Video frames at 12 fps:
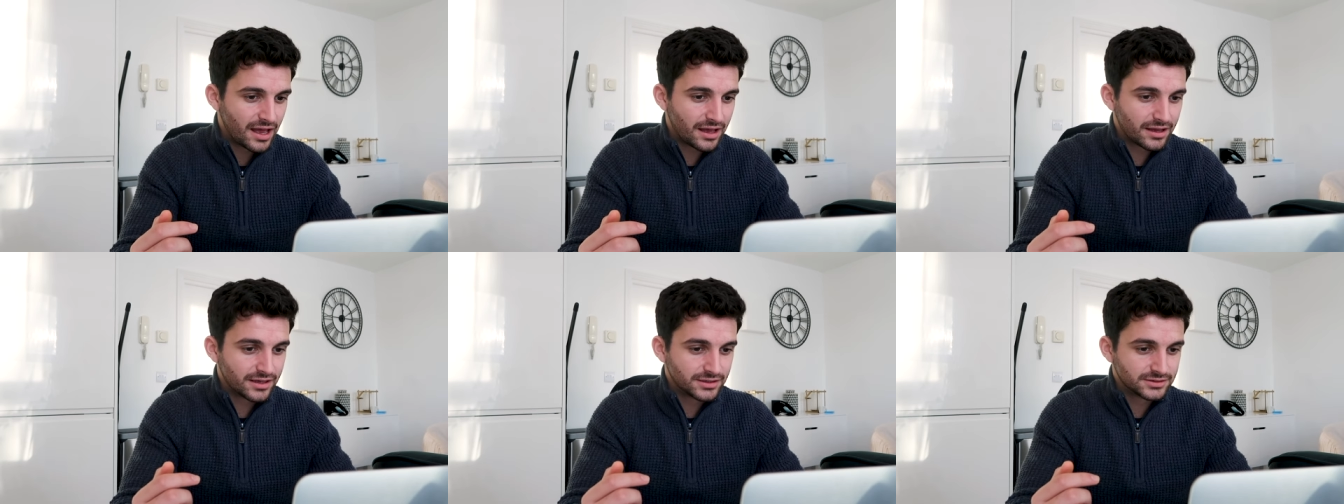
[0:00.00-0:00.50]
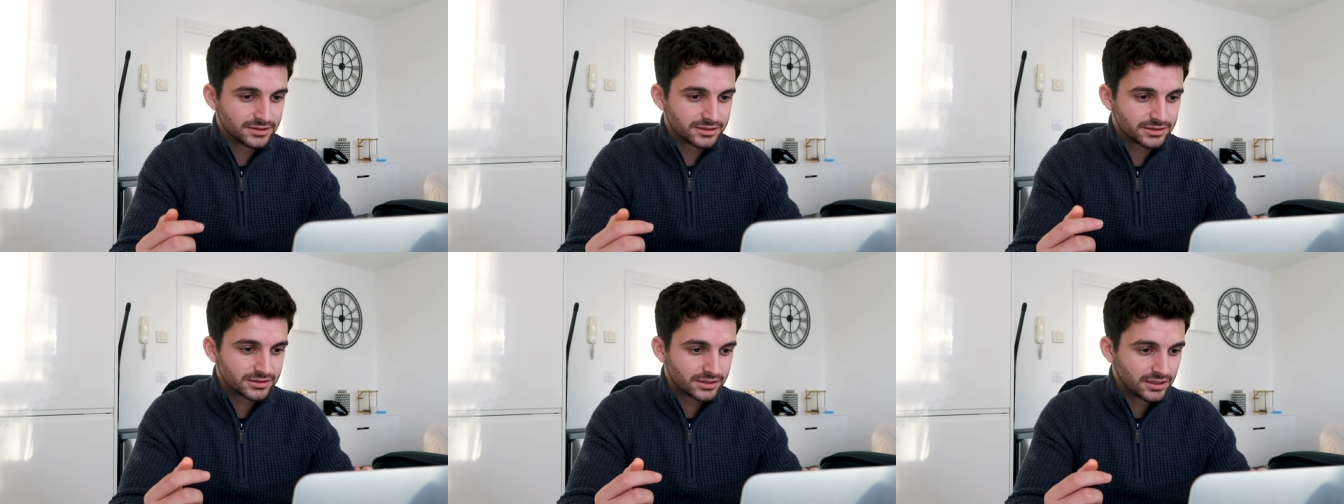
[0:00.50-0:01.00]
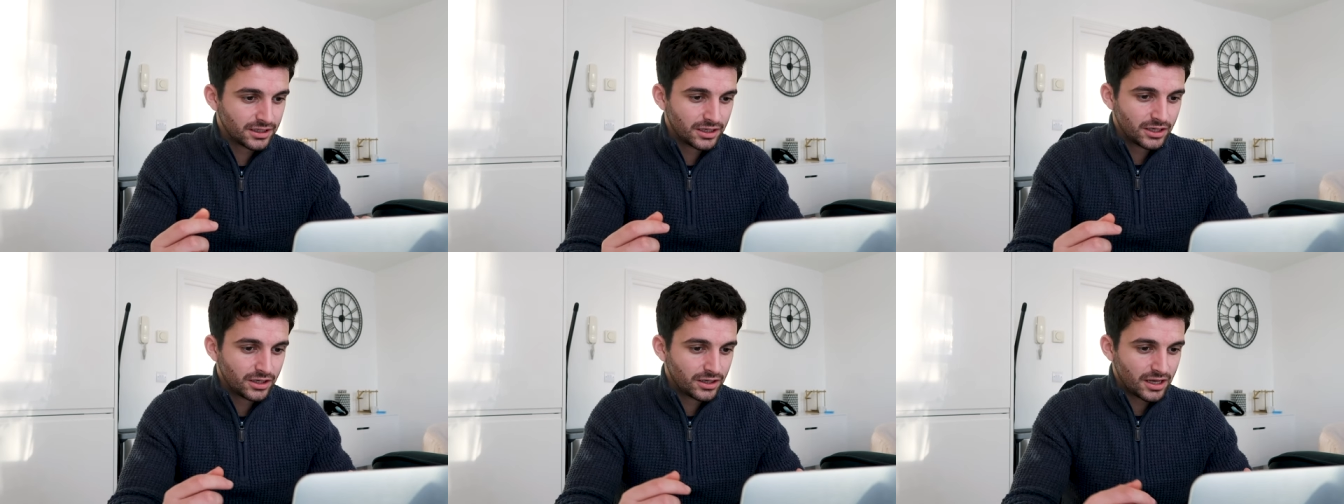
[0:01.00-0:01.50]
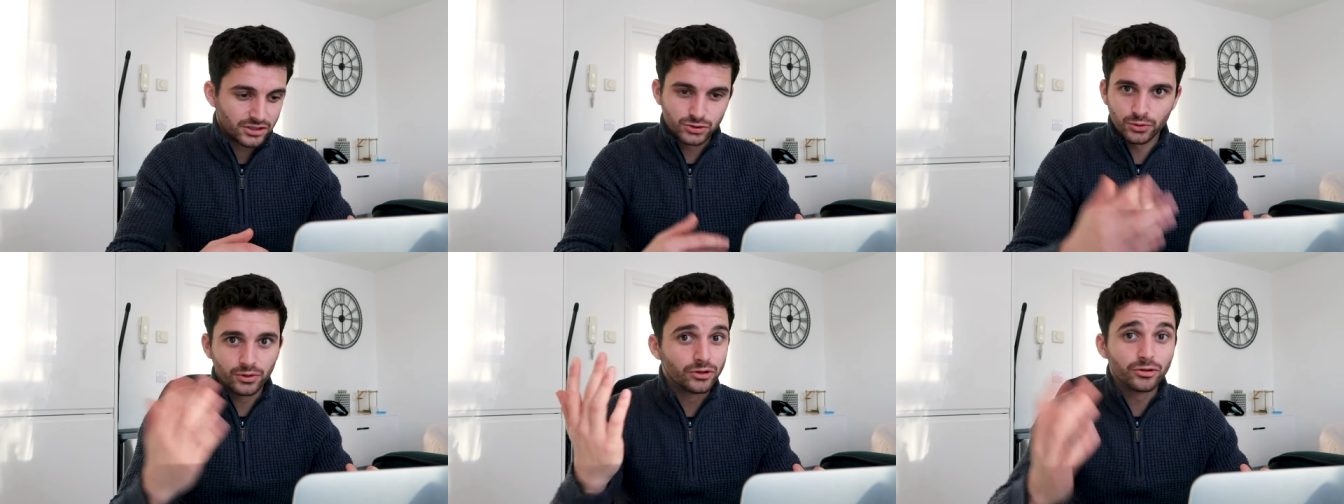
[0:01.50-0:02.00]
and
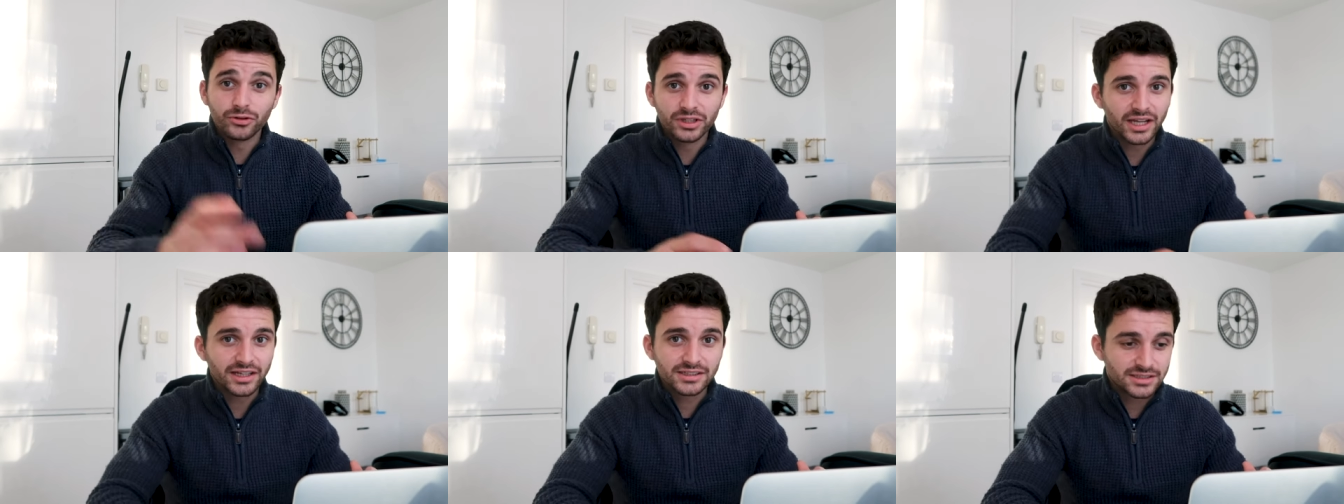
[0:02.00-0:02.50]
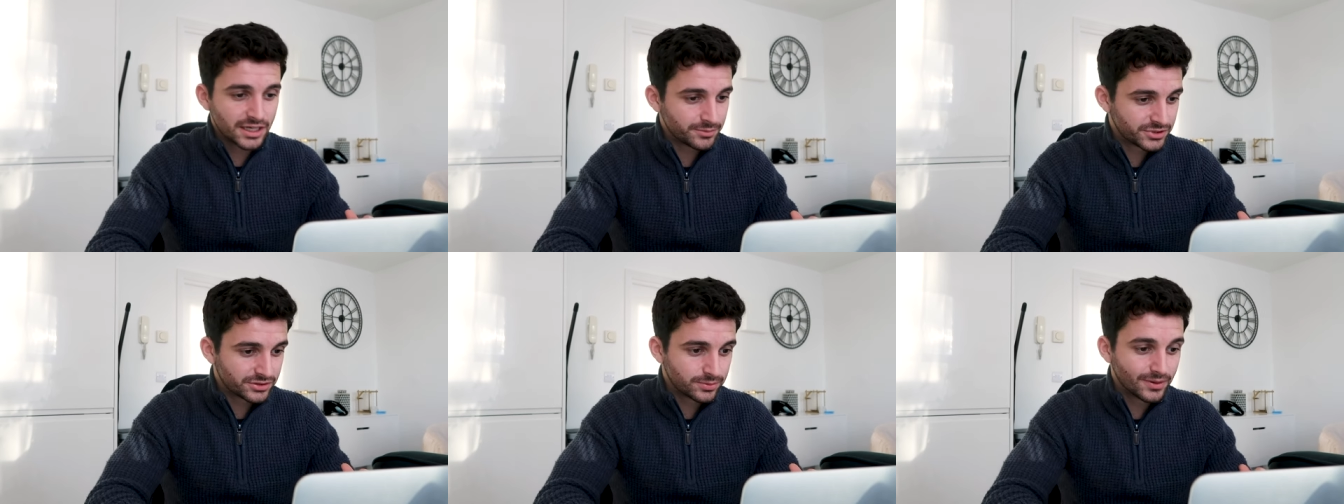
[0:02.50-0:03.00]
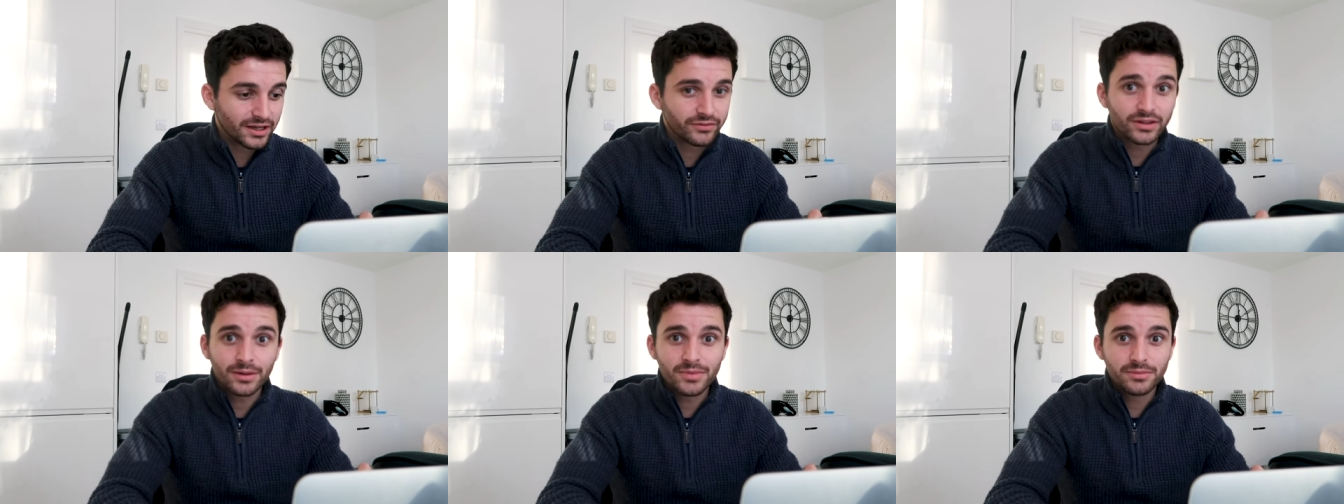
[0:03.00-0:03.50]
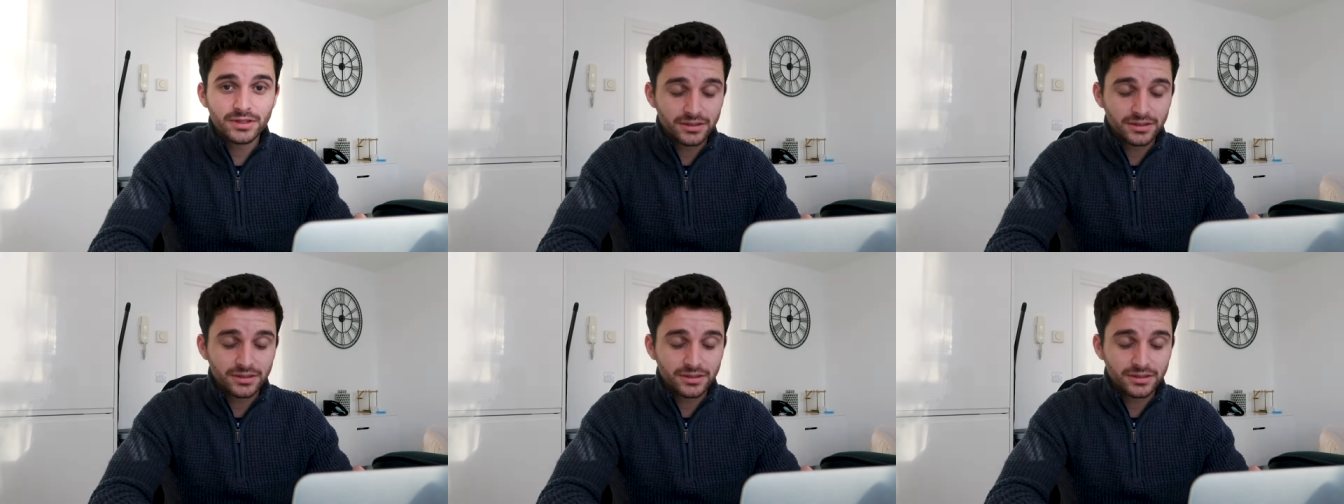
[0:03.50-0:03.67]
I'll talk you through the next steps whenever that may